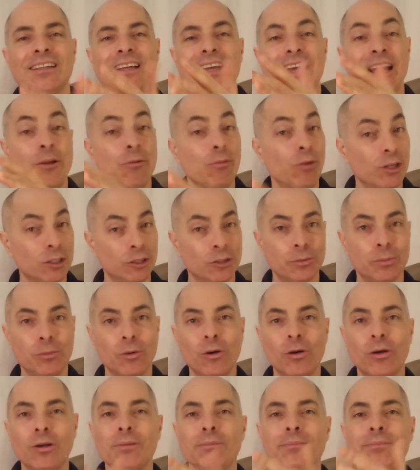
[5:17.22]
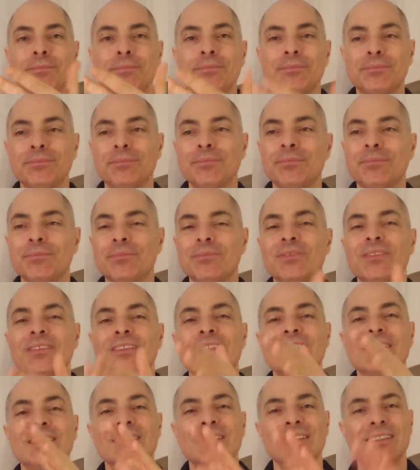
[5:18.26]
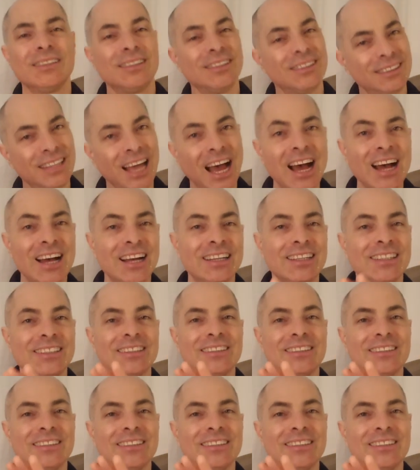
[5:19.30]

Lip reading: And once more. Ta.